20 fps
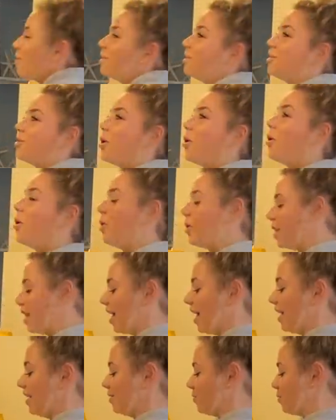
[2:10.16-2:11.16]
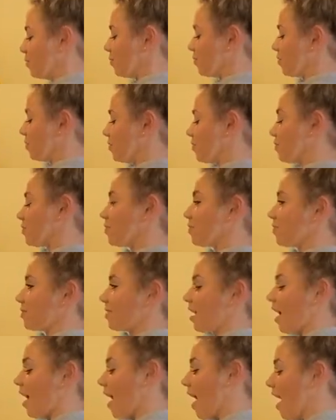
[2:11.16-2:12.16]
been told that
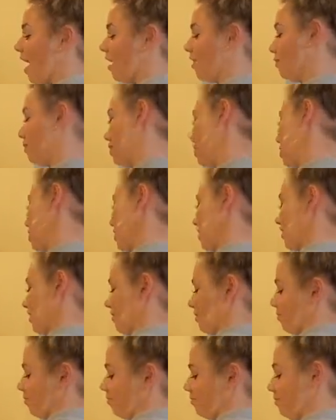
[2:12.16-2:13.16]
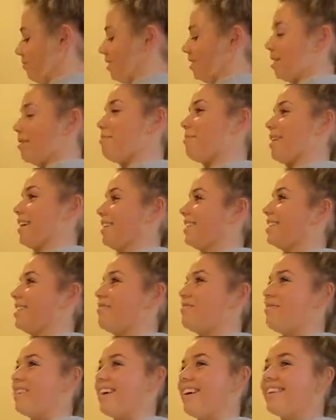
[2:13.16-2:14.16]
i am be something
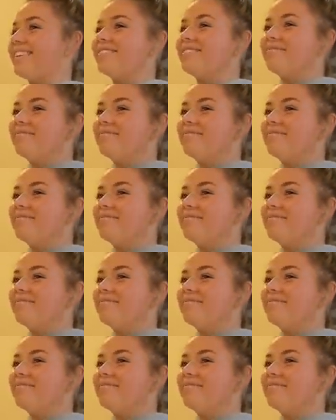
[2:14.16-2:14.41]
something.